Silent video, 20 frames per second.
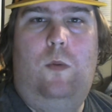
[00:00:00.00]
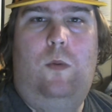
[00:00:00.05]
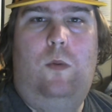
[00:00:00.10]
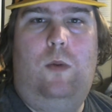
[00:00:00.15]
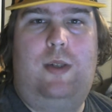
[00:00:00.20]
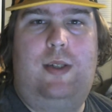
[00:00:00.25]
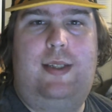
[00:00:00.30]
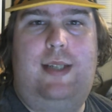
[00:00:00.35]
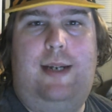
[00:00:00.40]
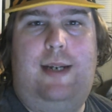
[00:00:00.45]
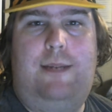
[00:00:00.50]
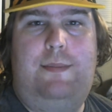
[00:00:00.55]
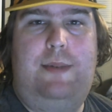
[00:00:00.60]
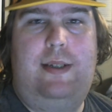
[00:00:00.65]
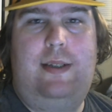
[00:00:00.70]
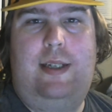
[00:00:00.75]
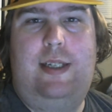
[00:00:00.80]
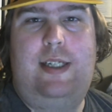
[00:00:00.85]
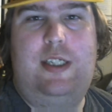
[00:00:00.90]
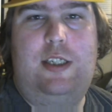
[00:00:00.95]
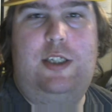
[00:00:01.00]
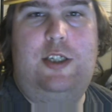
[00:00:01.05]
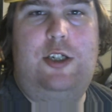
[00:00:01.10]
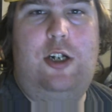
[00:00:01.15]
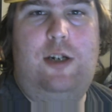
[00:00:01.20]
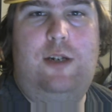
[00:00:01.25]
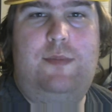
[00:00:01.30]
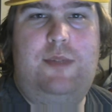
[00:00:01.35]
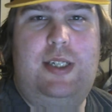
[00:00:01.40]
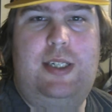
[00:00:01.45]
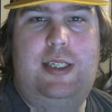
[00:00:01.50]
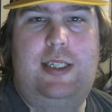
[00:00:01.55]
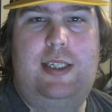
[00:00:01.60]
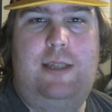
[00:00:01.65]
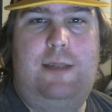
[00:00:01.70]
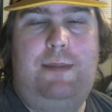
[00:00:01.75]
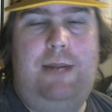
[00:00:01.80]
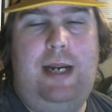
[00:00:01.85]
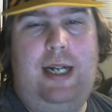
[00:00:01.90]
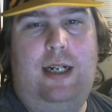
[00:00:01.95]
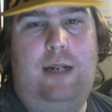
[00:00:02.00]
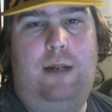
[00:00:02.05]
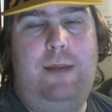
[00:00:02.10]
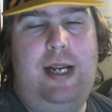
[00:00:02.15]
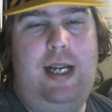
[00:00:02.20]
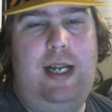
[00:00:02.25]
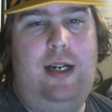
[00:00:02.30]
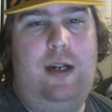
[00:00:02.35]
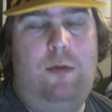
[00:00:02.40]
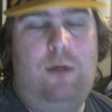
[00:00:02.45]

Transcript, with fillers: What's happening, ladies and germs? This is the Packer Man,